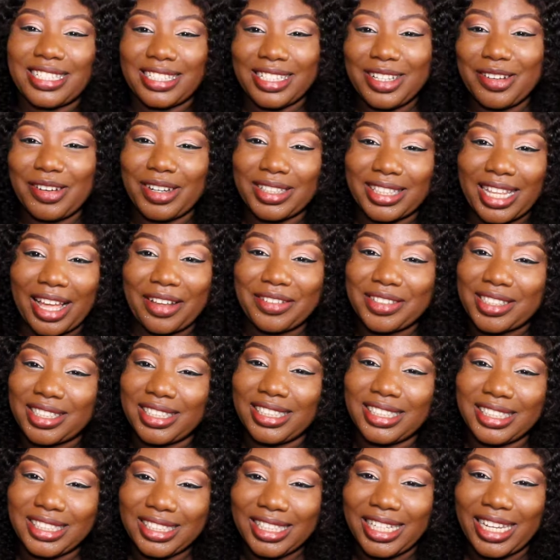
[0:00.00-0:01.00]
see what I'm
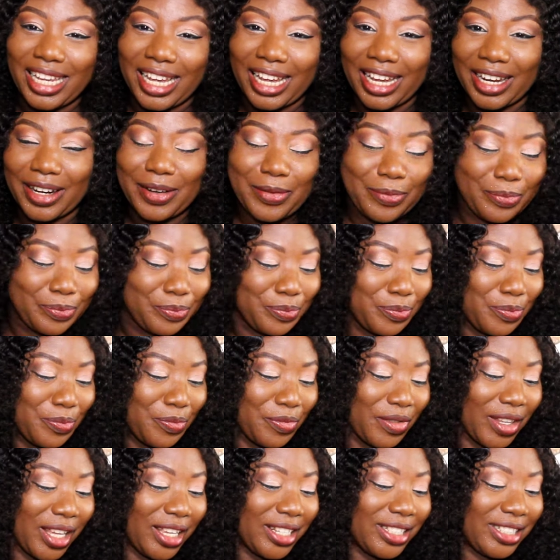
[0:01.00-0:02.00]
seeing here?
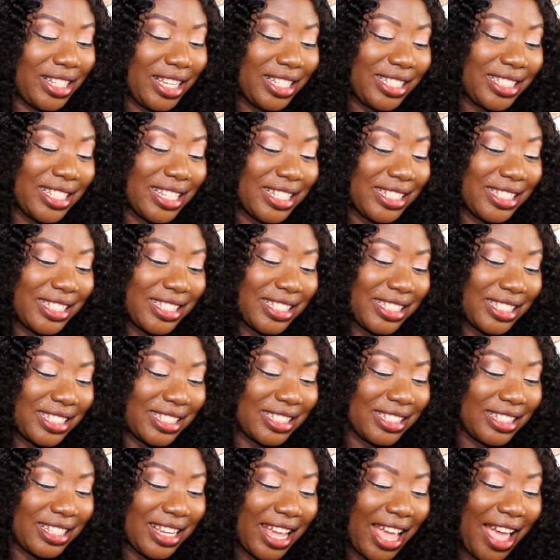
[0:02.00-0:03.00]
This
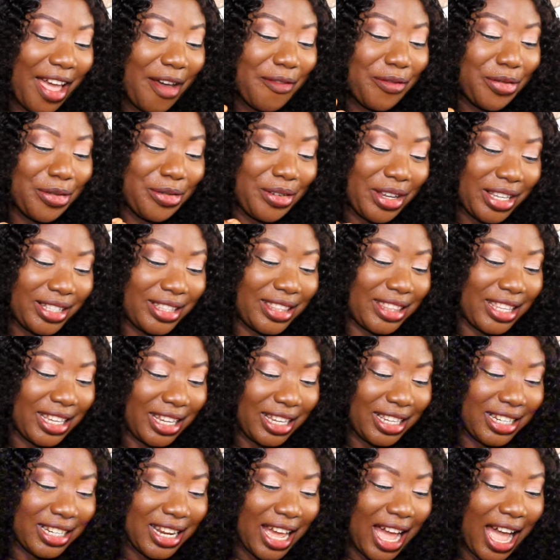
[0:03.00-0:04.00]
is
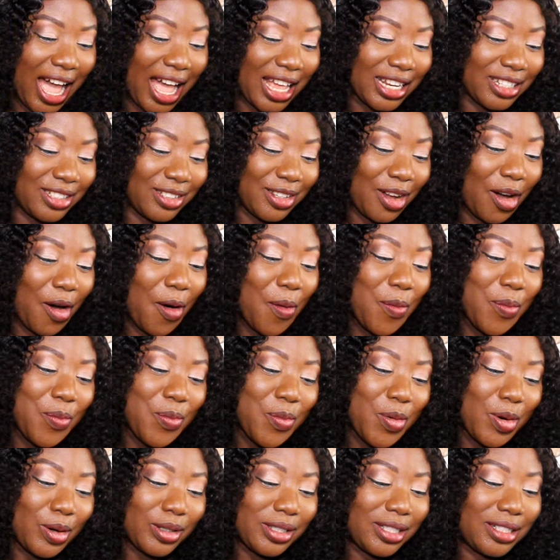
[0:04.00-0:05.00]
everything. And
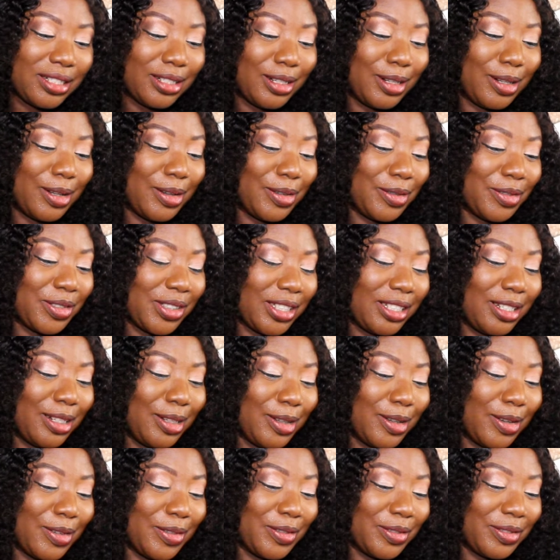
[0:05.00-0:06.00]
almost, see the
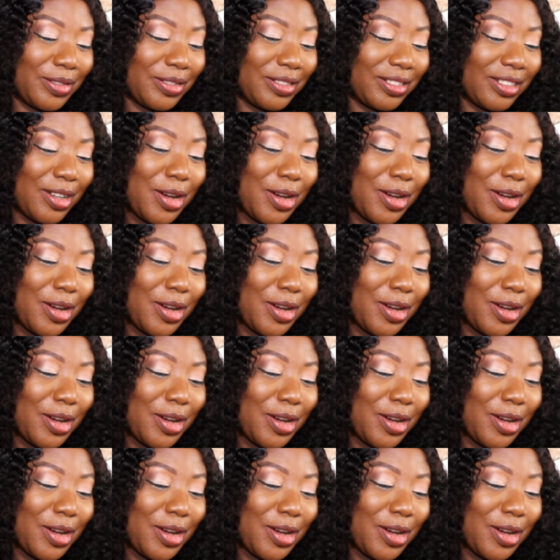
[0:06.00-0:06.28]
love.